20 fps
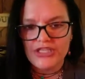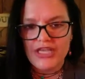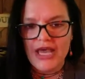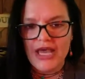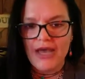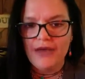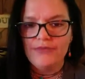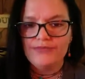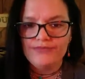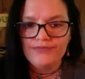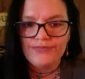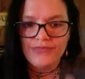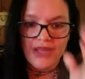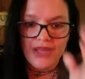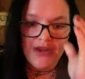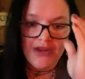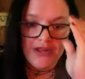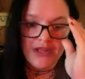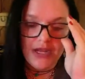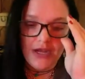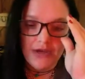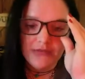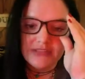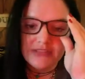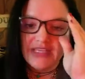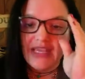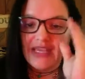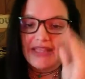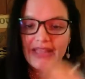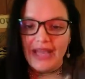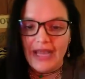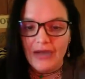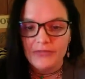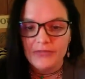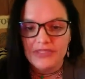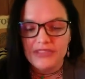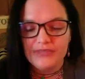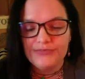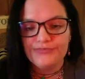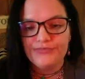Yeah, there you go. Take that
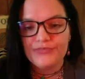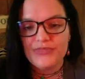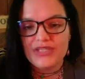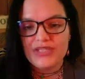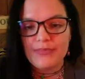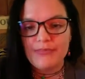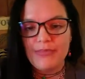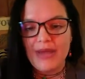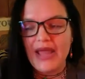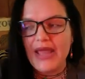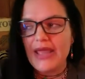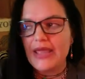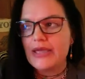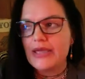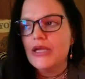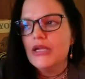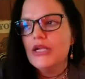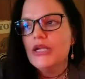one to the bank.